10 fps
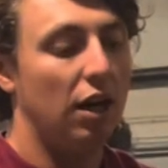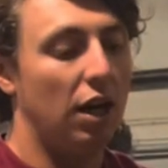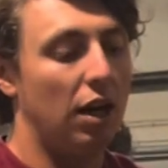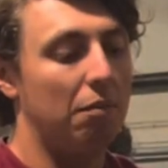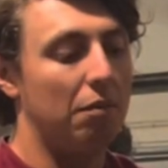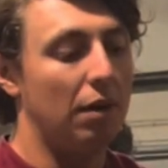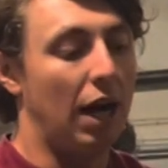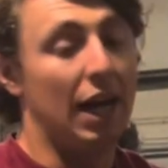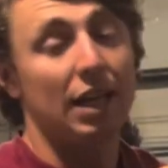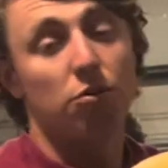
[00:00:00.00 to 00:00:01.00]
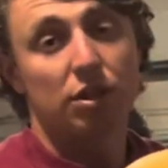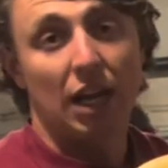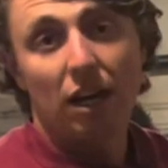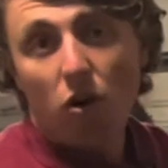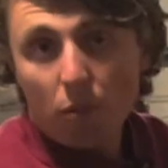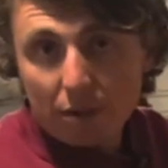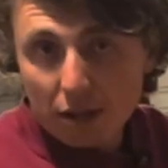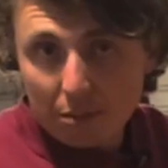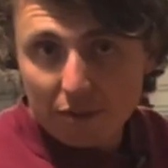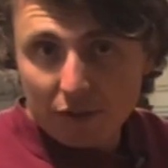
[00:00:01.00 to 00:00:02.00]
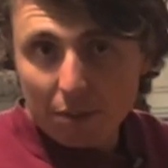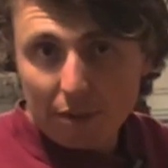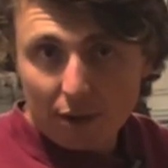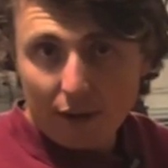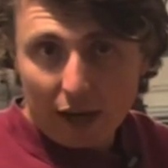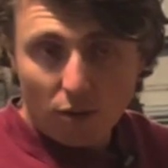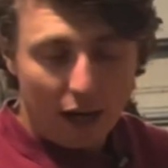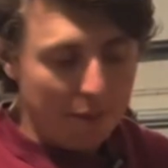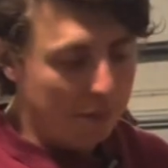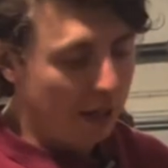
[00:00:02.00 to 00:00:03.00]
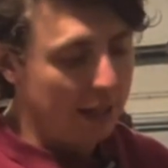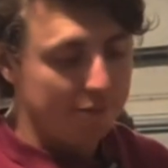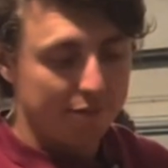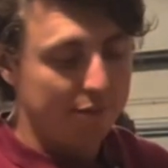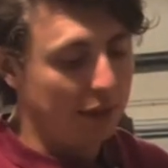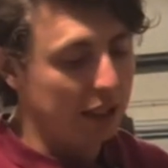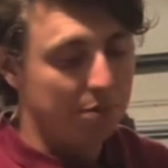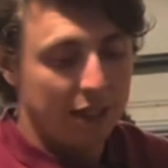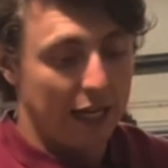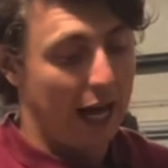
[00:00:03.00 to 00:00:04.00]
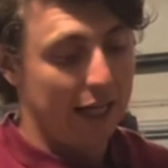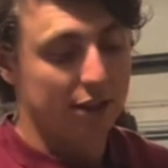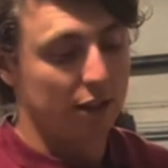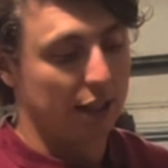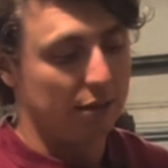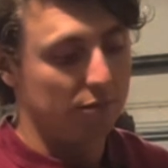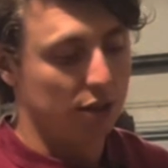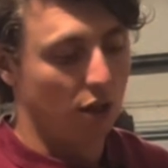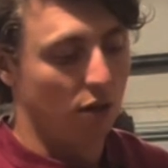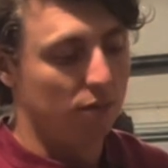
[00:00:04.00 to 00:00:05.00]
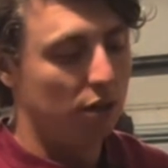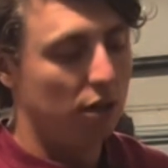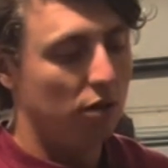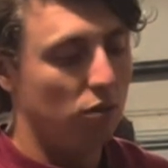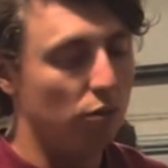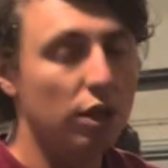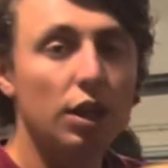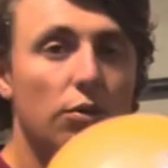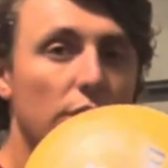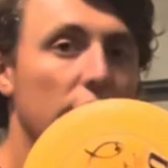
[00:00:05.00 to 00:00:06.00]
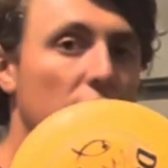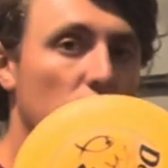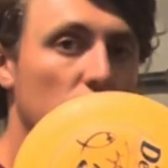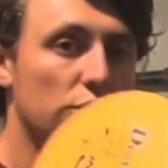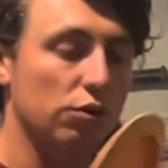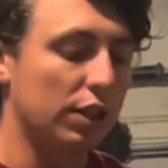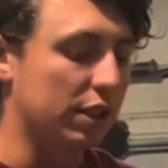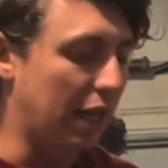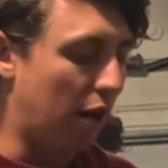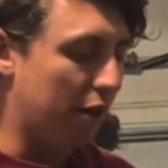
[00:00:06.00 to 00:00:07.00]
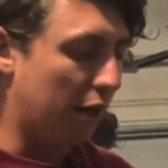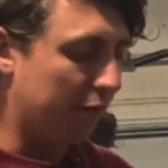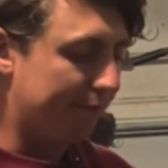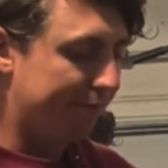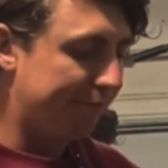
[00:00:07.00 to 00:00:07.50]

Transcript: I was kind of hoping it'd be flippier right away, but it's been excellent. So really, really crucial disc out here.